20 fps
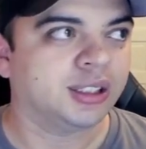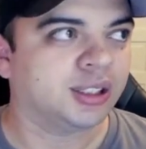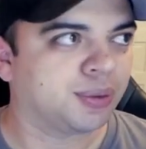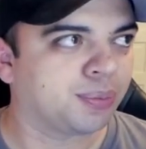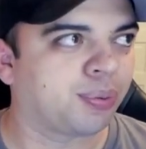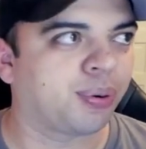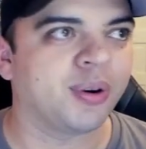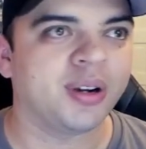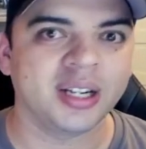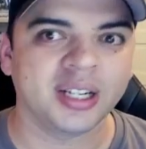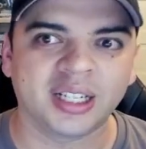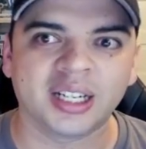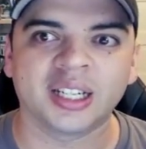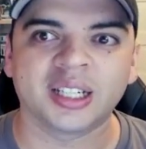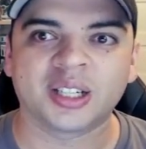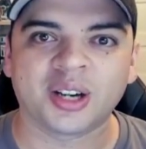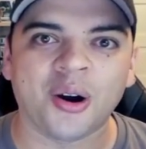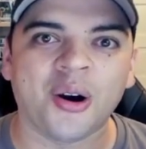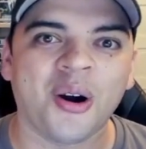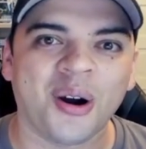pretty good
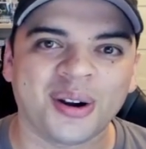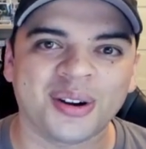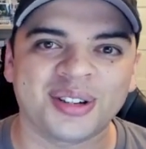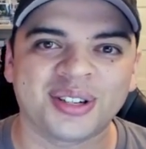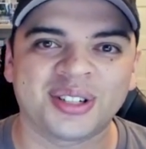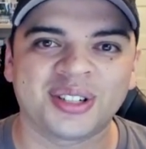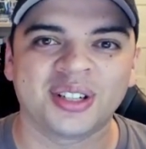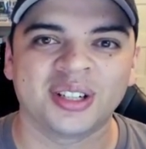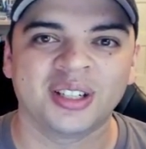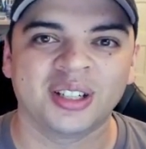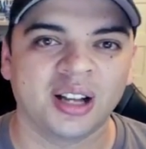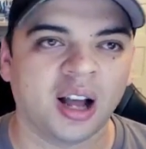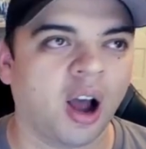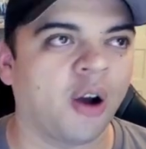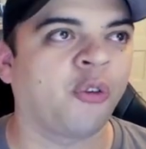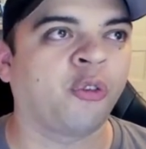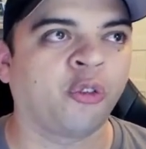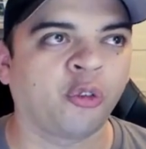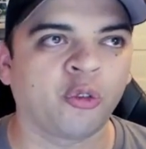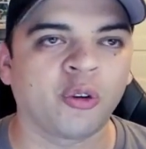cards. A
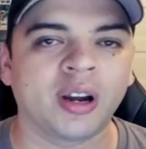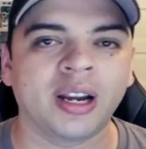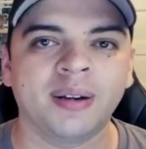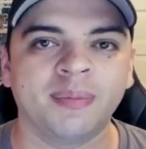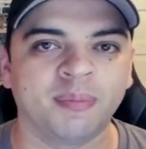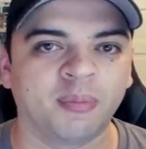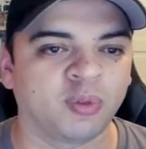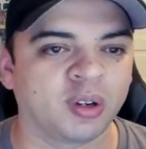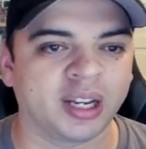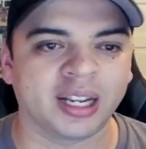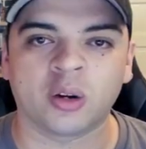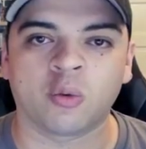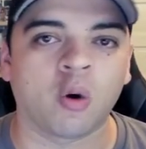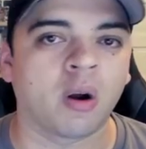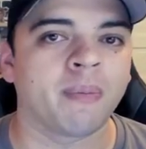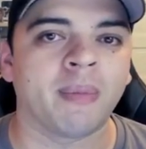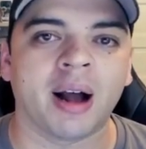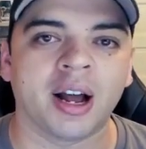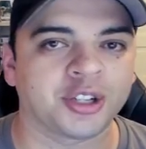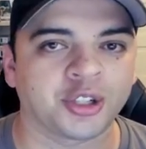free Link
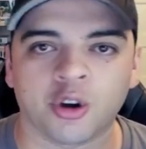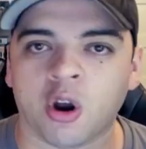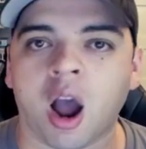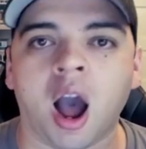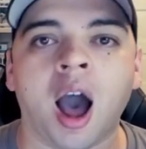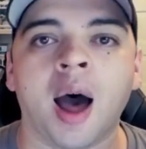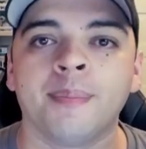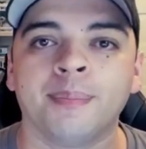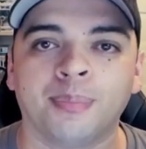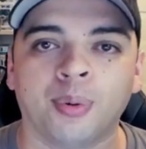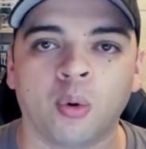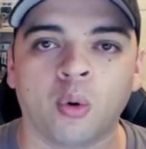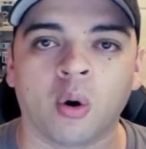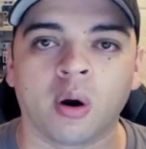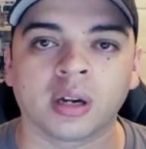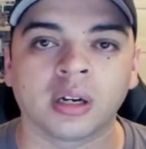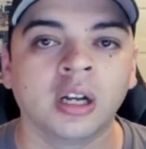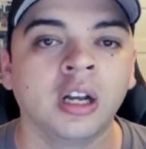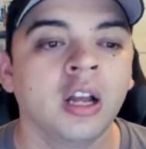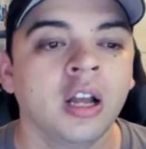1 monster on
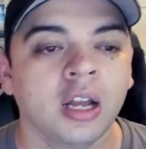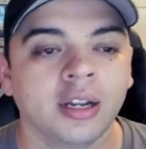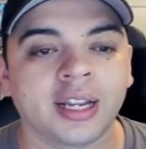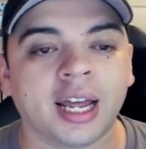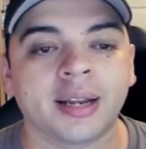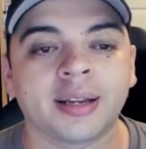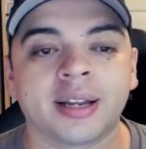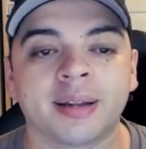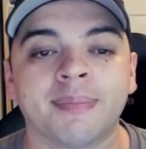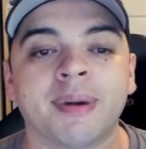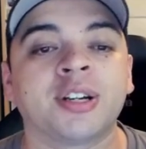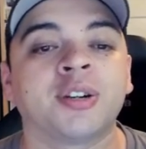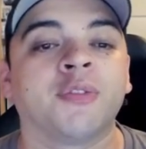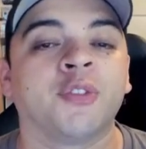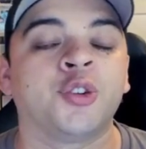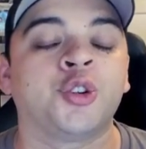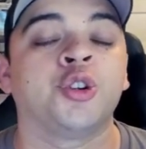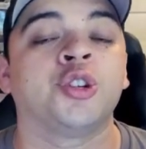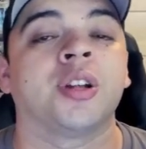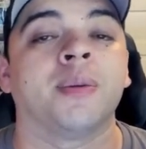board. Not to mention
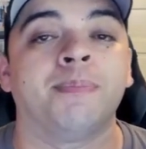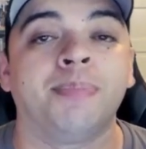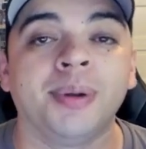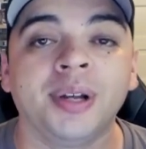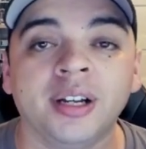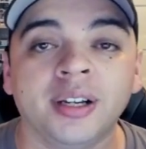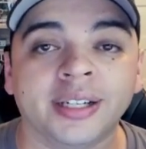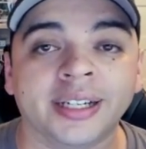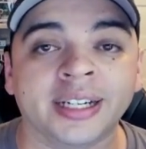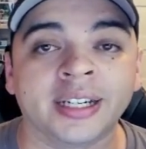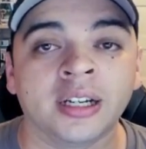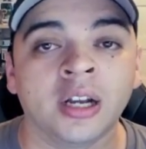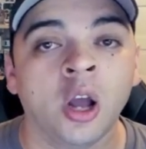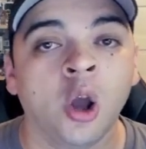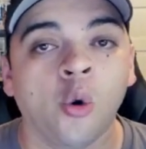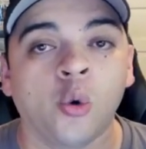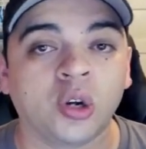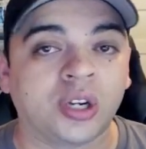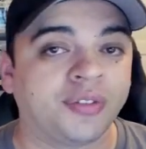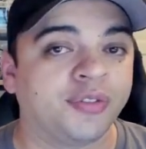Vishuda's ability,
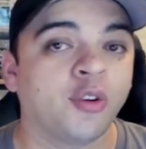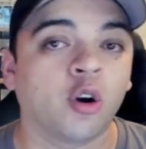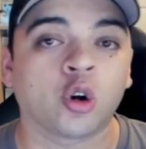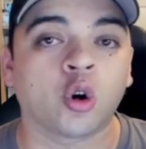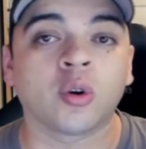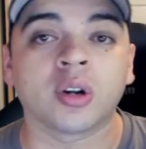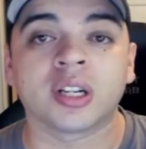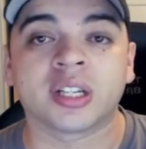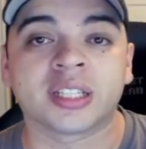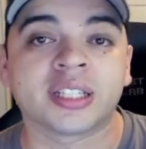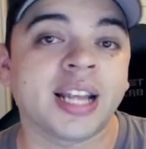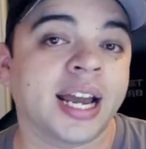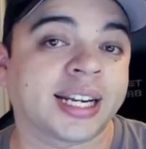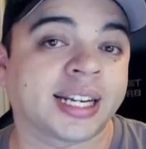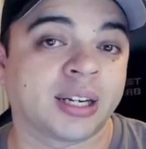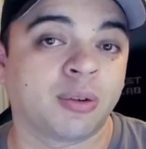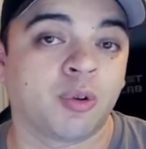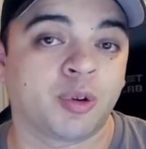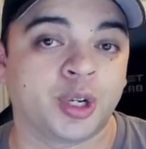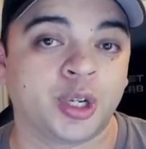which if you're going
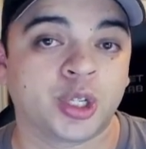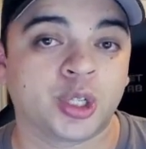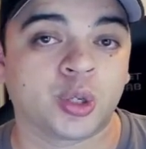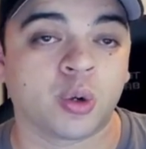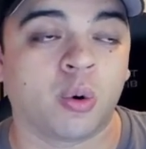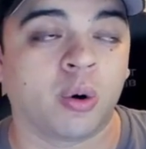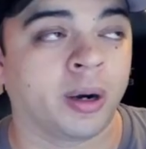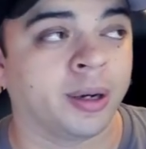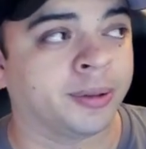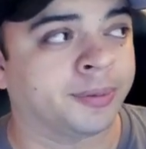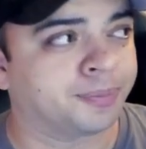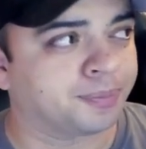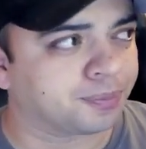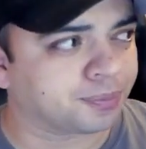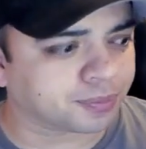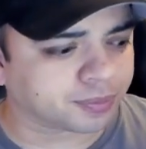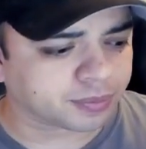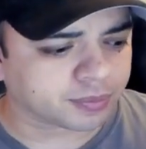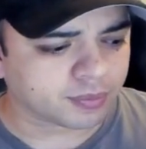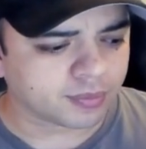second, which you saw
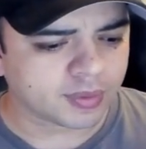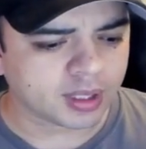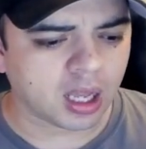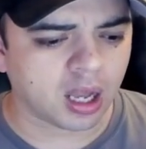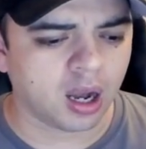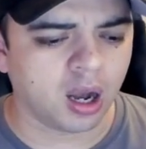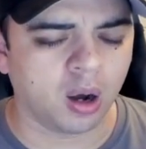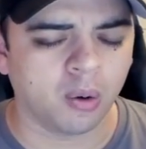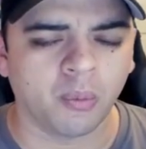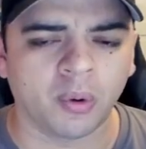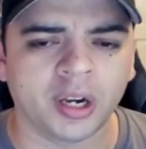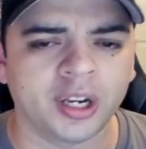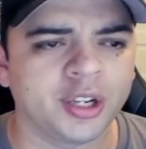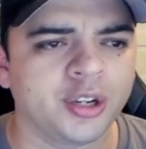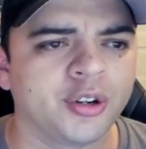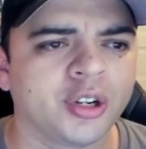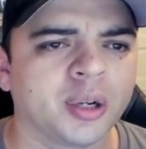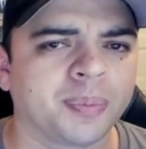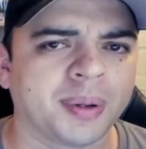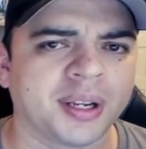one of the
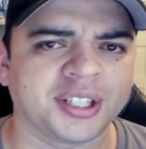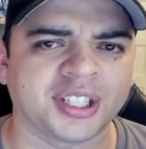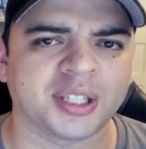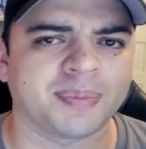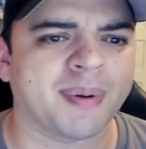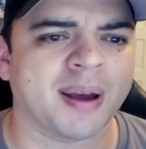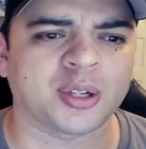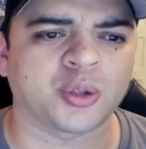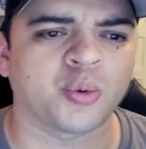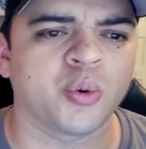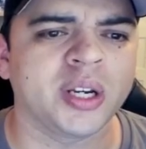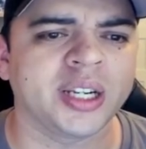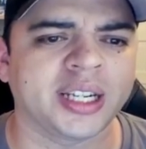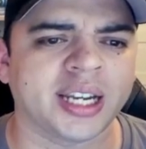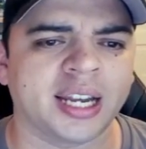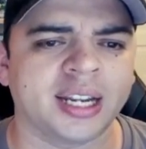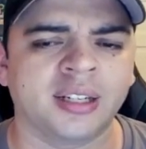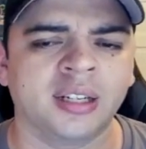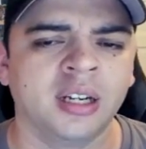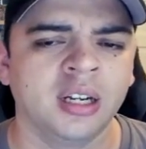Yu-Gi-Oh plays this past
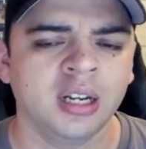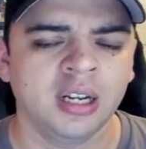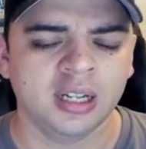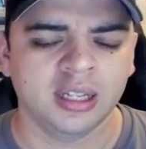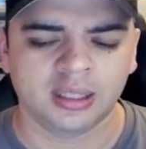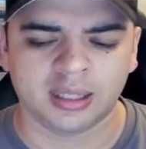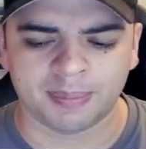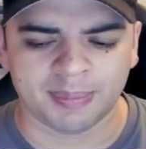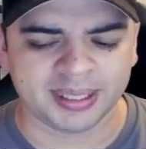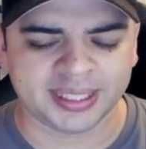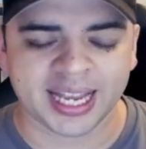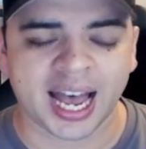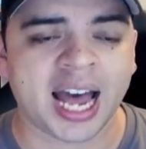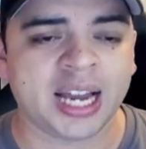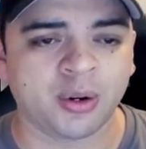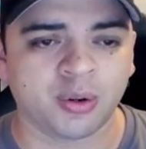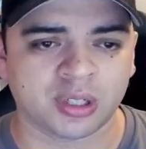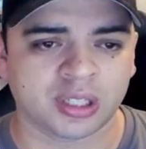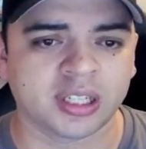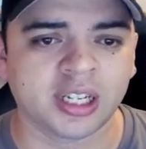weekend, the
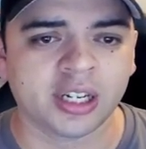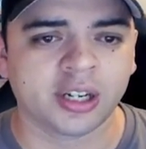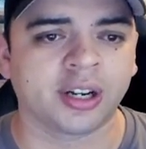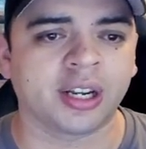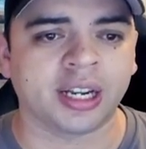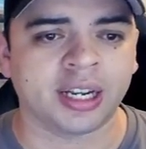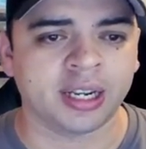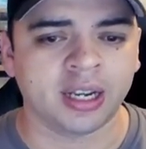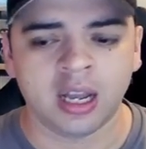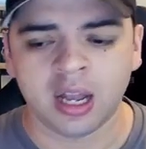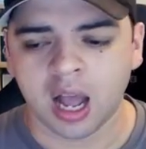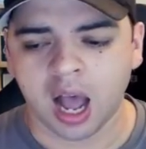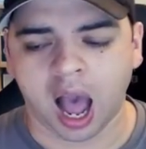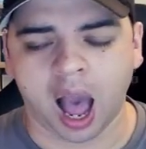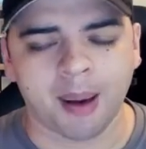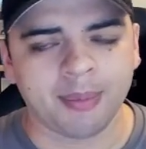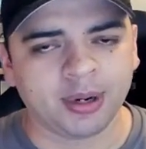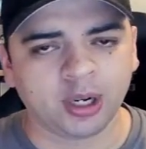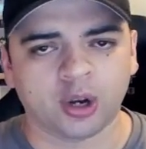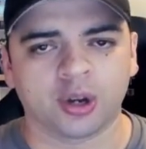mentality was literally,
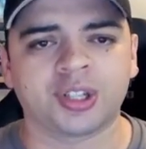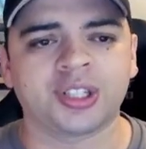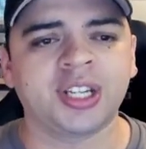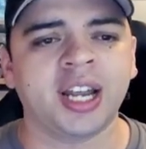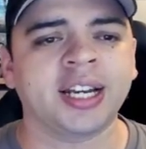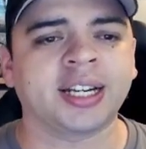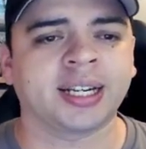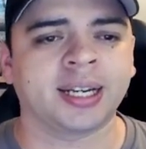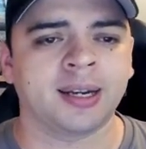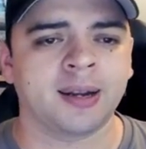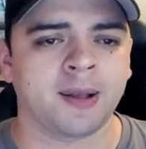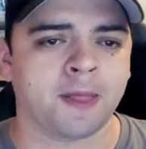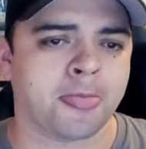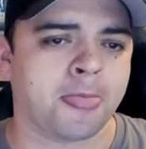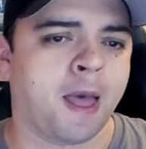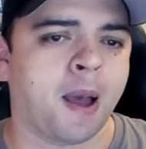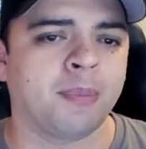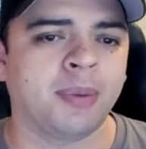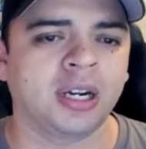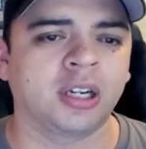I'm gonna go second.
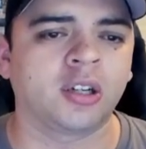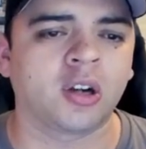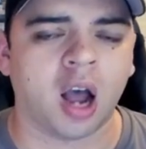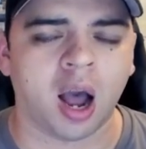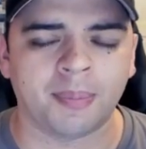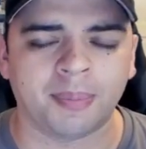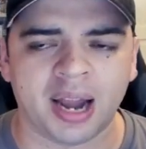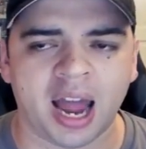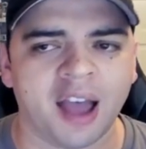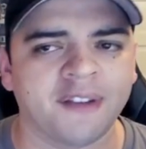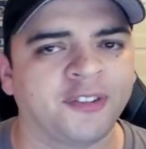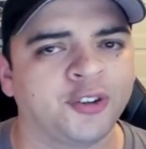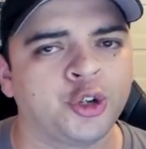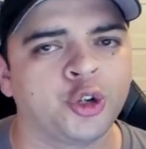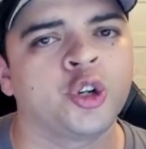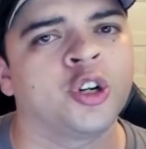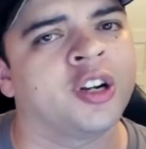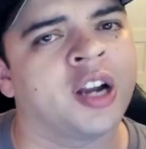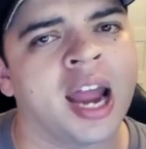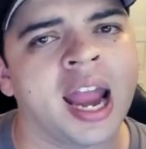I'm gonna have
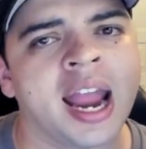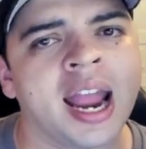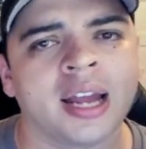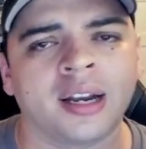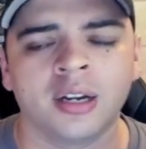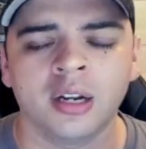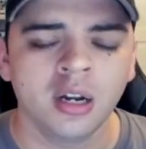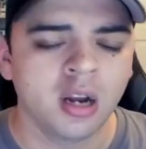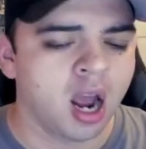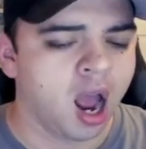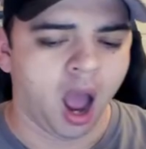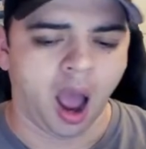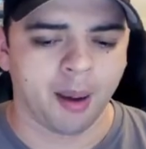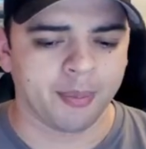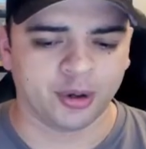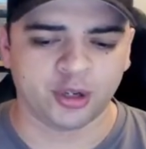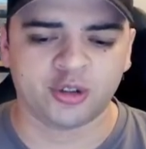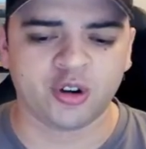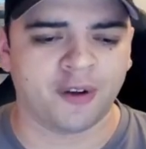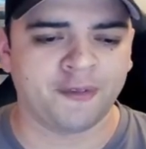Vishuda in hand. I'm
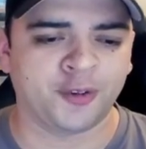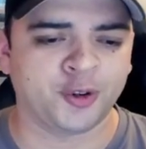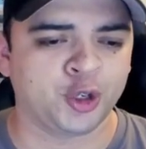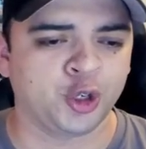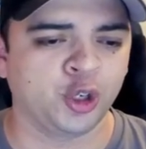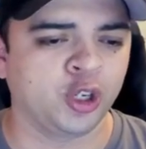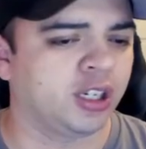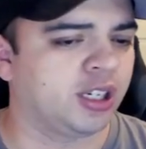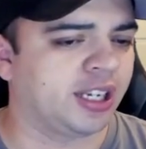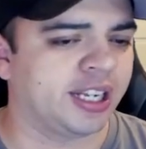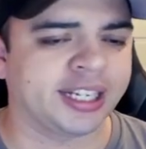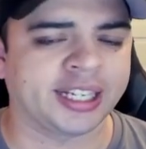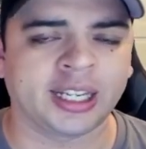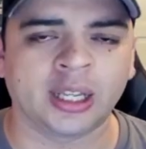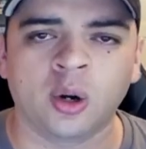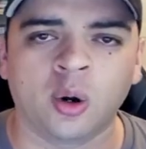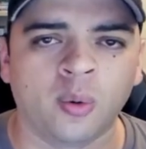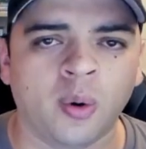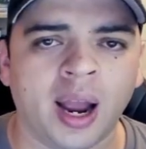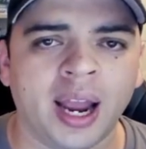gonna drop Vishuda, link it
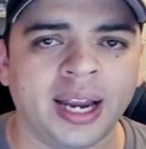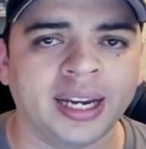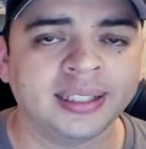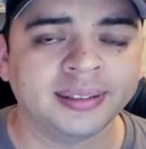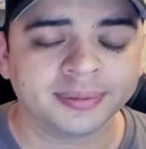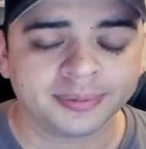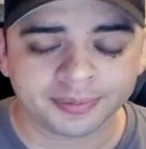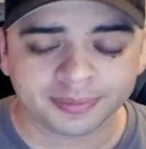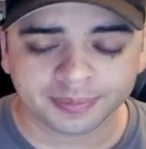away.